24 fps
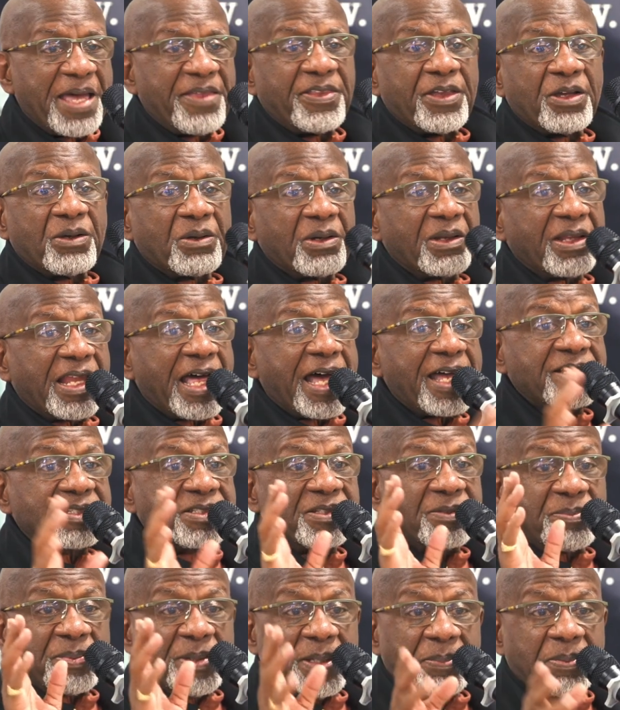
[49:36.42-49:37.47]
And there are lots
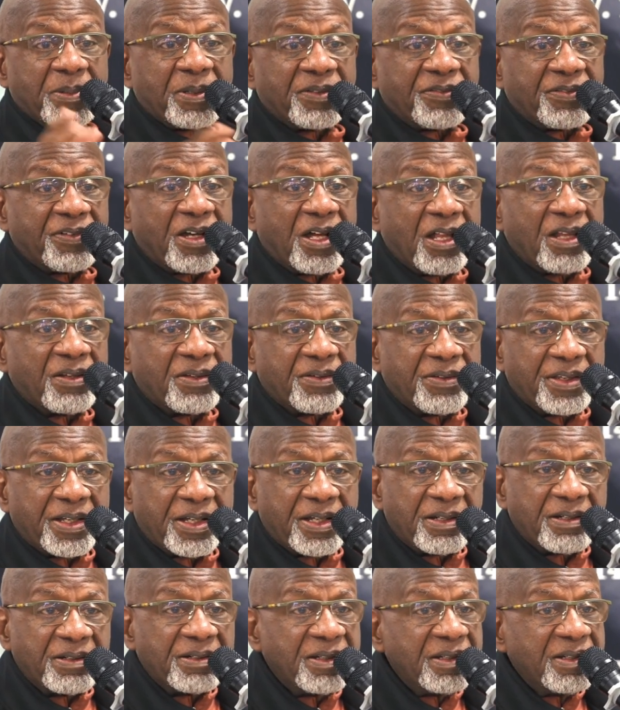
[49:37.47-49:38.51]
of people of color
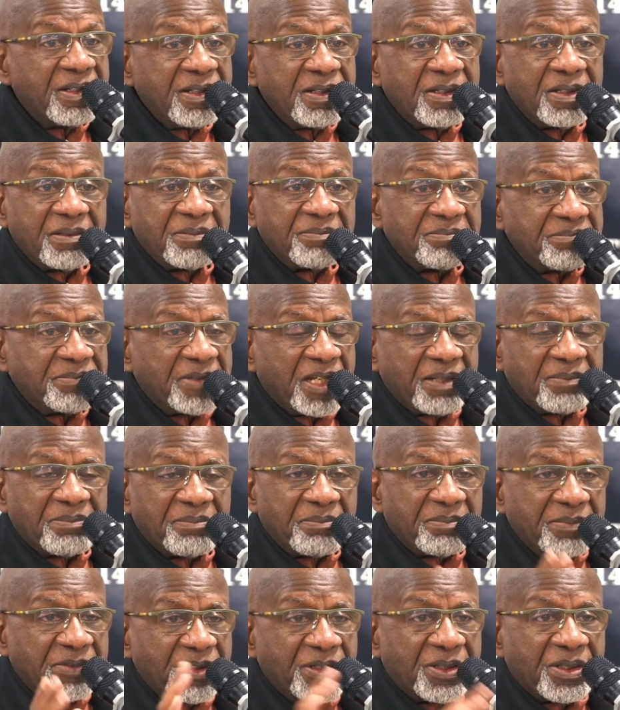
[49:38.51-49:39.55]
there,
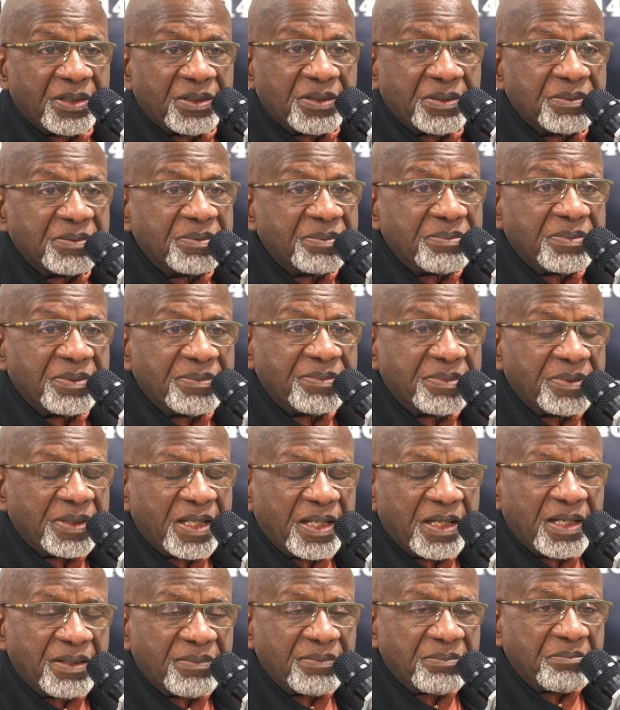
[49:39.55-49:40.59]
you know,
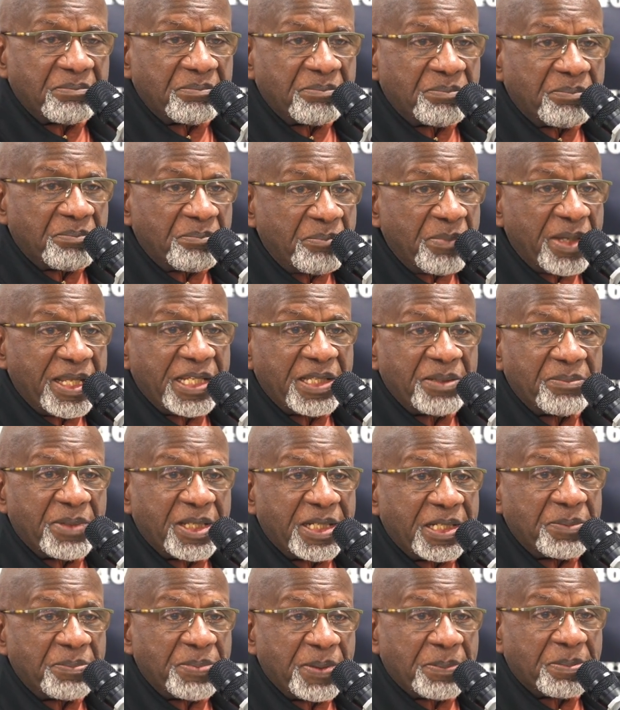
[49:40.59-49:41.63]
many,
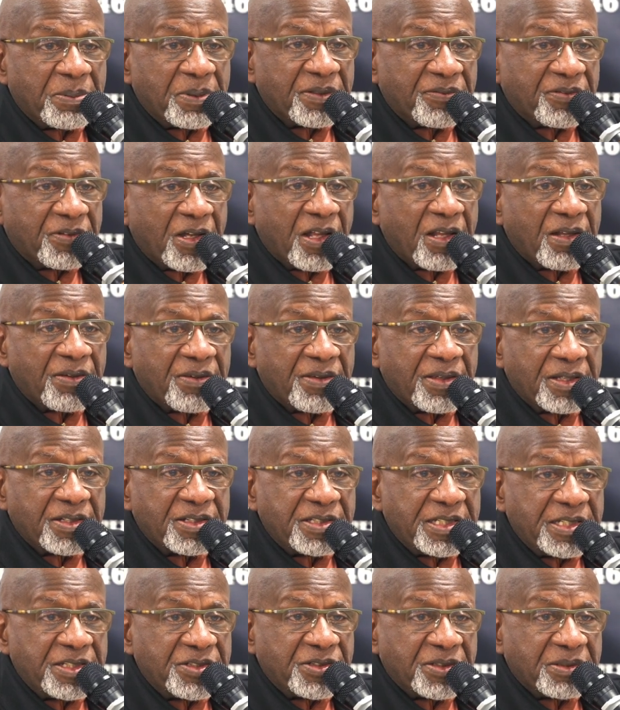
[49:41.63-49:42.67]
many people of color there
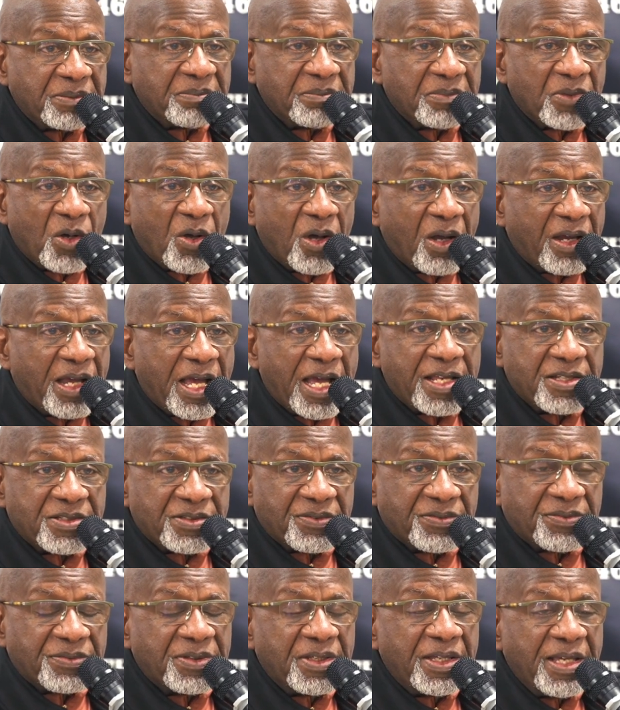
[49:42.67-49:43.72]
teaching all kinds
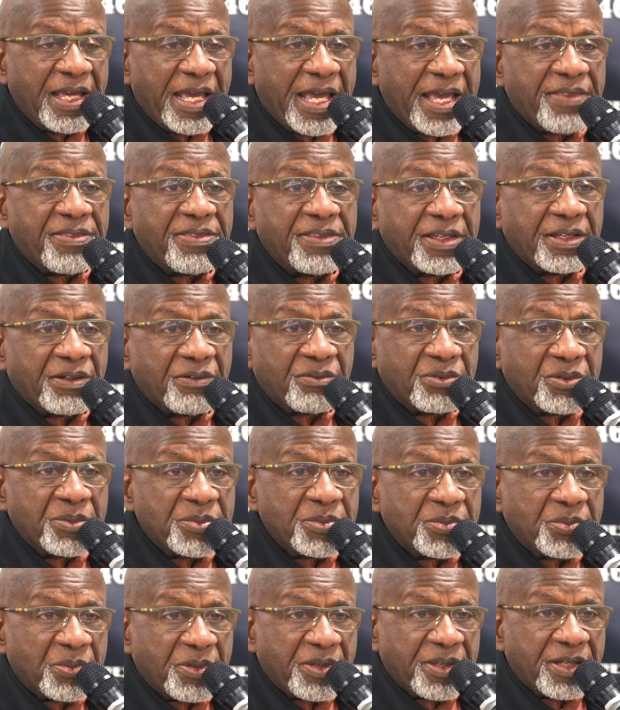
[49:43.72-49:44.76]
of ethnic
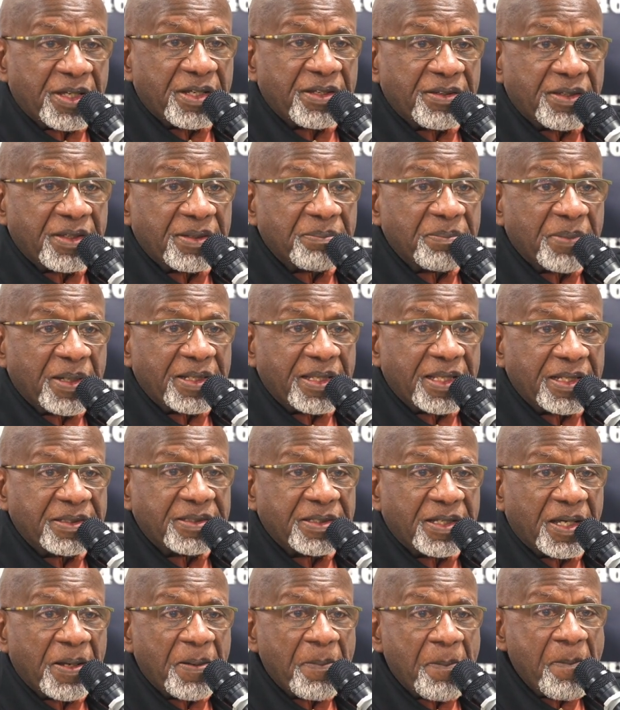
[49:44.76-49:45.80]
groups were there by that
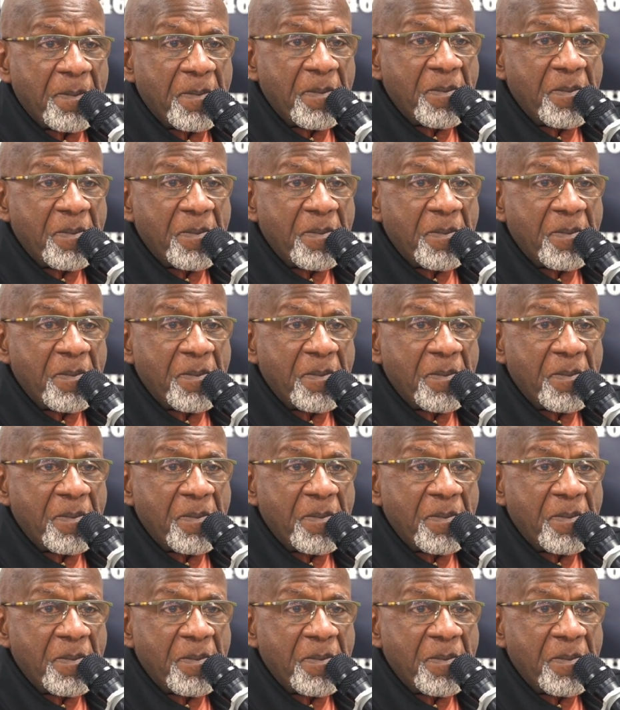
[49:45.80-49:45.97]
time.